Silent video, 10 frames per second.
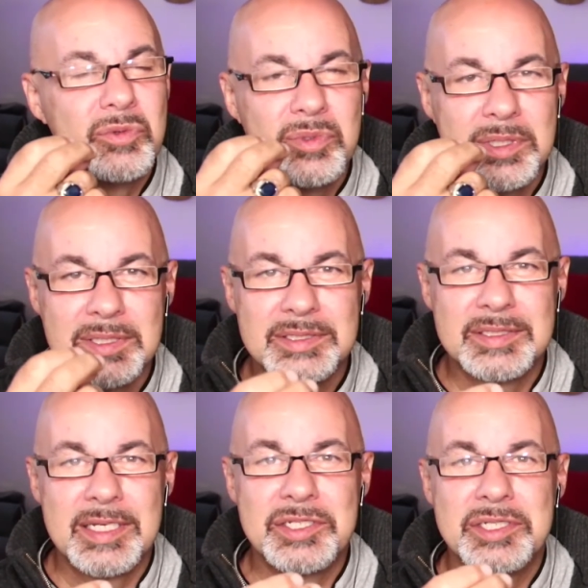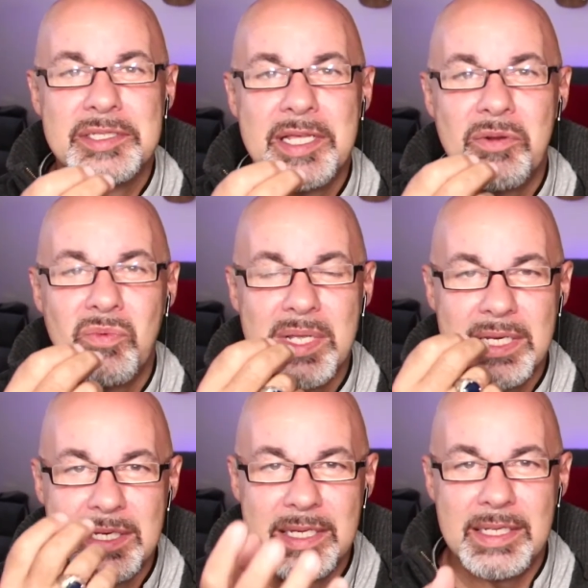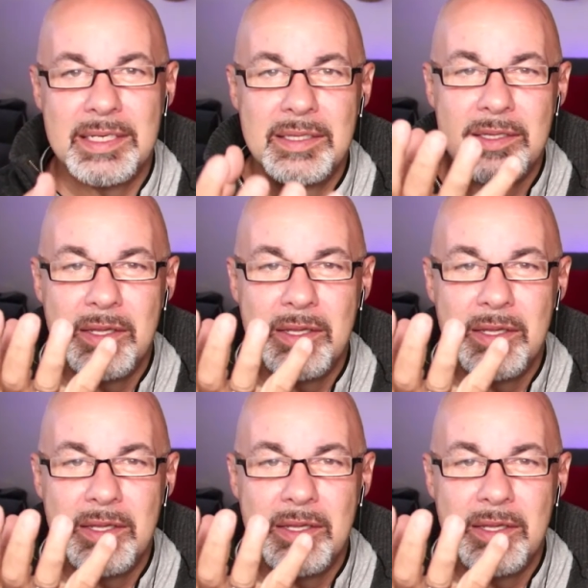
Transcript: realization that we need